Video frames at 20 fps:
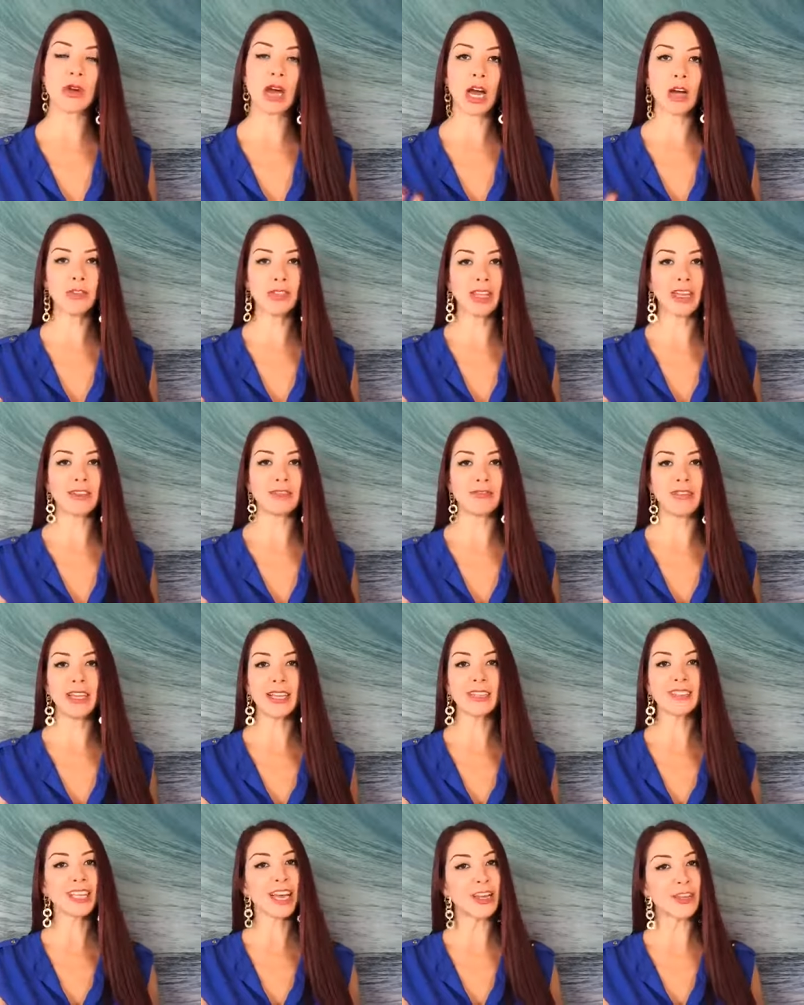how that
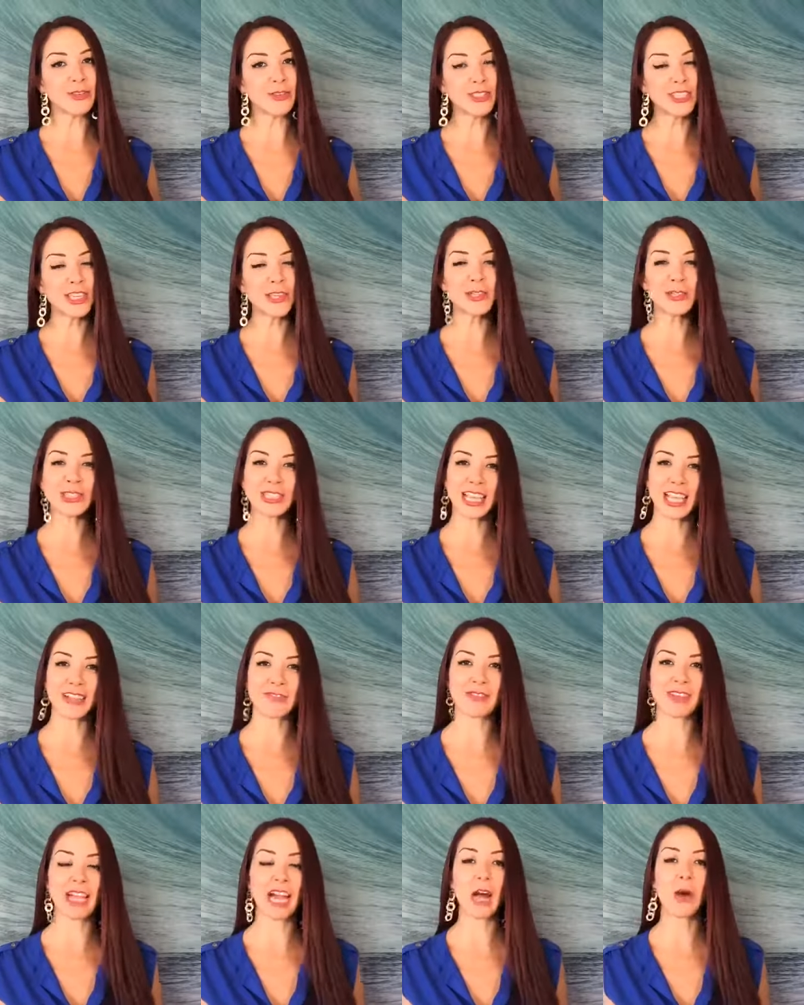affects how you see yourself
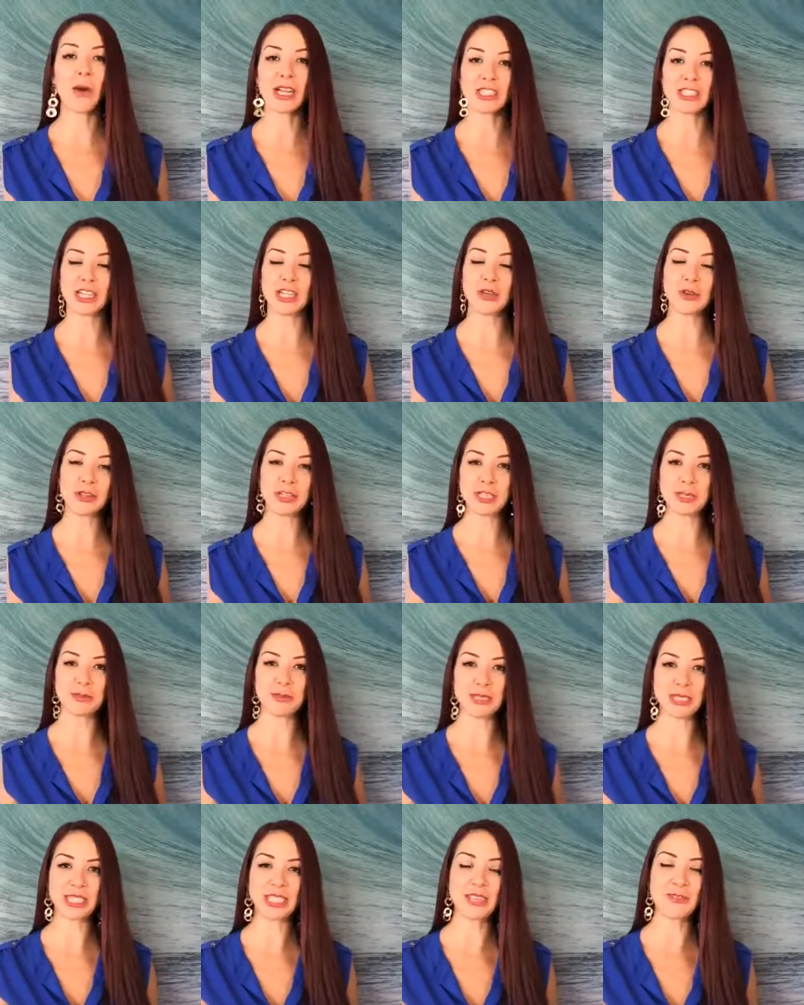and how actually others
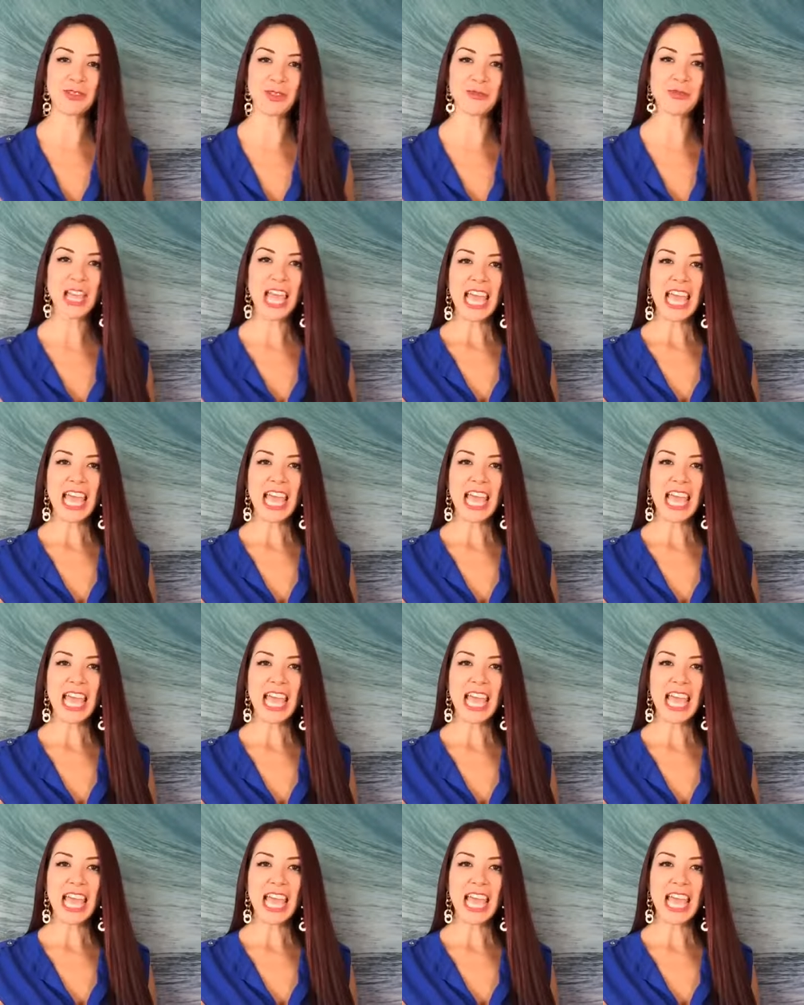perceive you.